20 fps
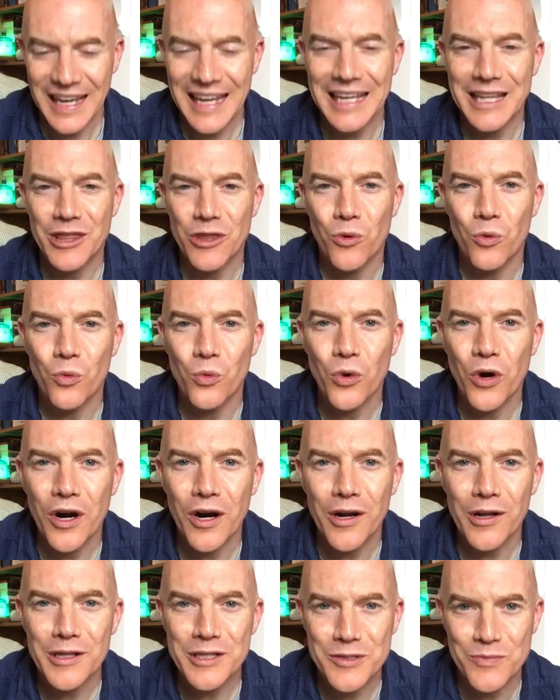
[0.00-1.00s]
In the
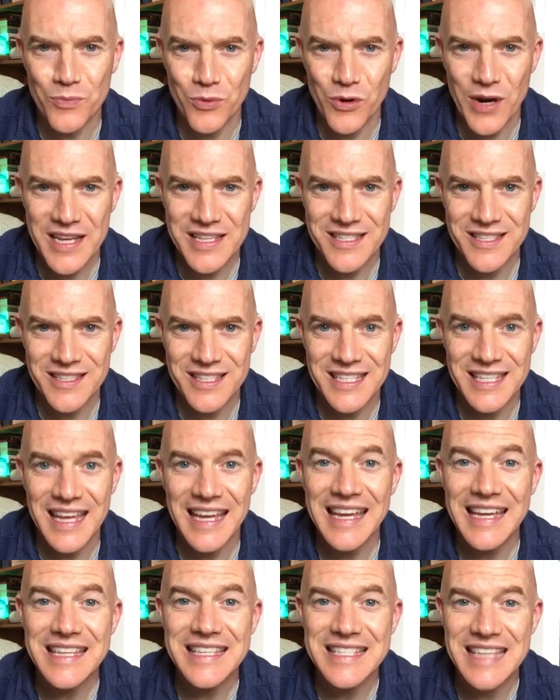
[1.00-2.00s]
world's presence,
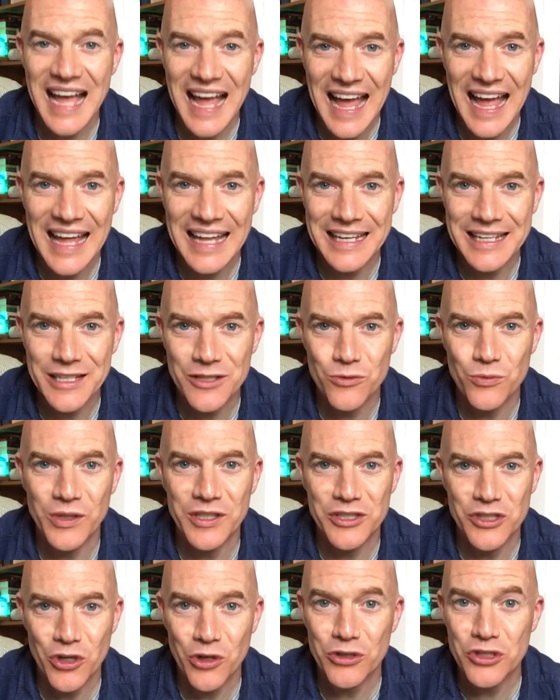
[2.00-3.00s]
his hand will
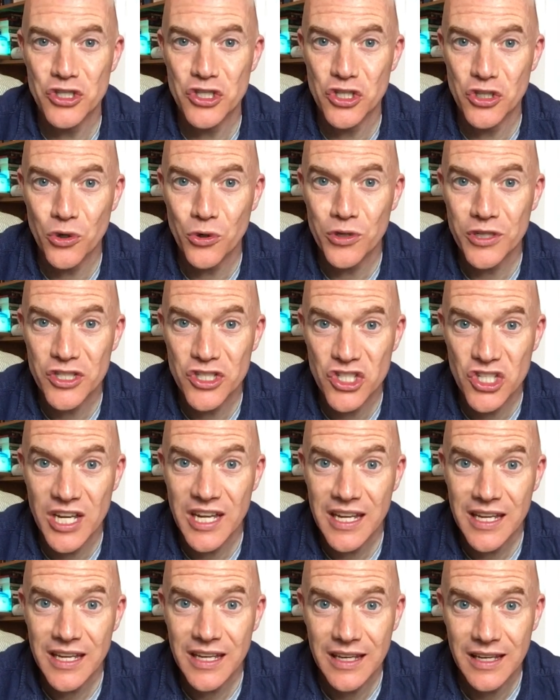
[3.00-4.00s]
touch your
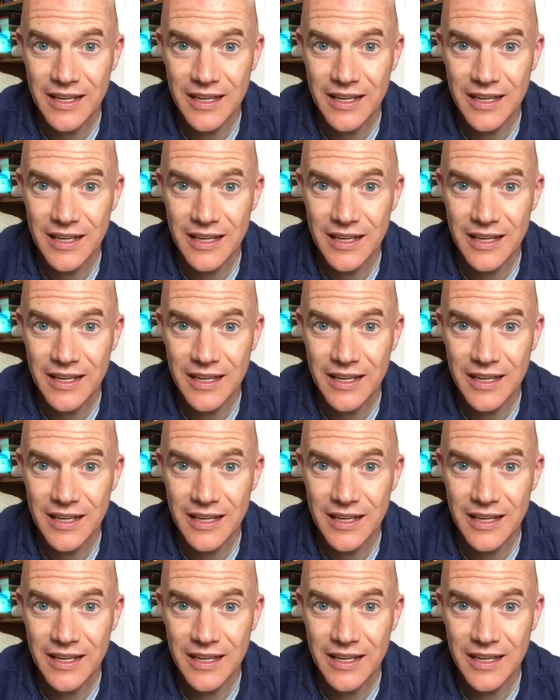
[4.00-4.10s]
cheek.